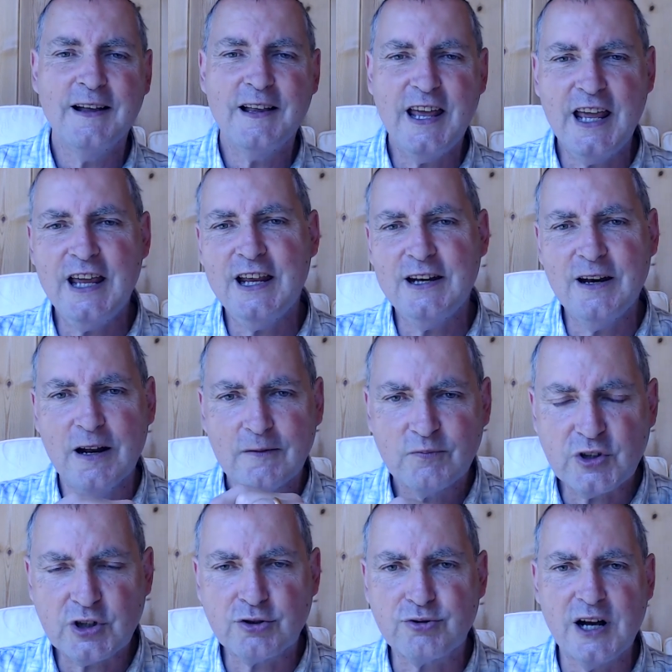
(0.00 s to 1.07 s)
in
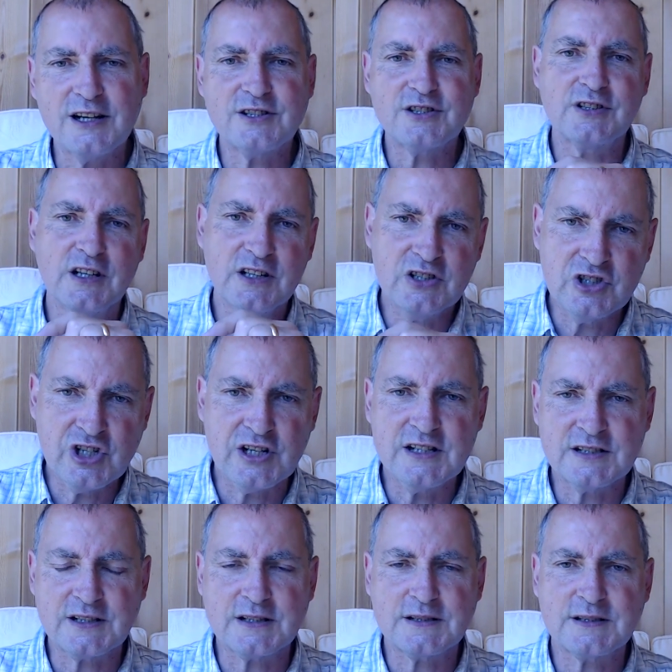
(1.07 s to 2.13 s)
Christ
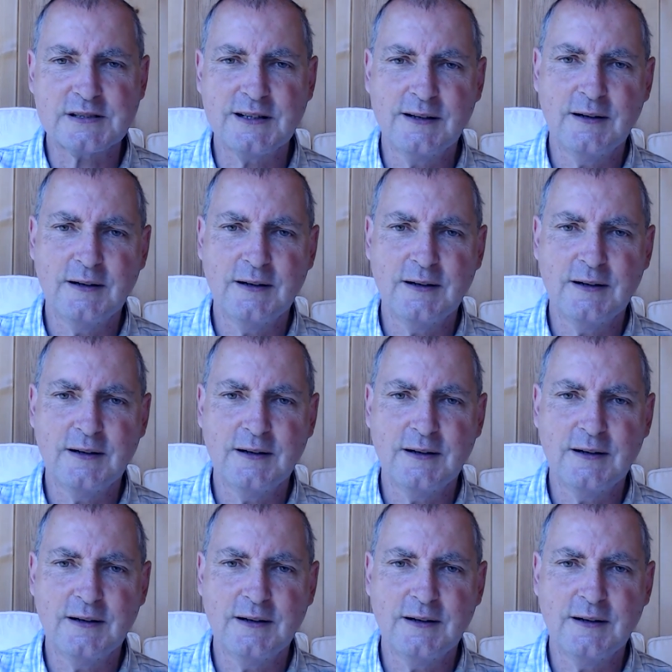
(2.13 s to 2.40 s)
Jesus.